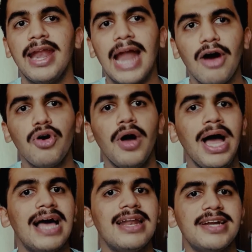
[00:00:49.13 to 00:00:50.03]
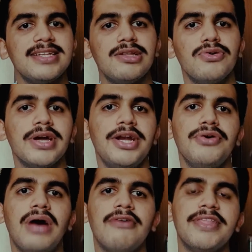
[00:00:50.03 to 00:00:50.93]
Now, let us look
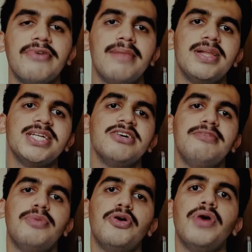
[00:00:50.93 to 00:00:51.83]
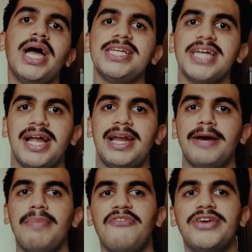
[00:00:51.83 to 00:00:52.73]
into how the OnePlus 7 Pro has held
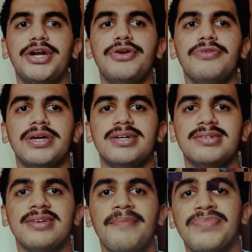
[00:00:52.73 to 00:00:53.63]
up after 2 years.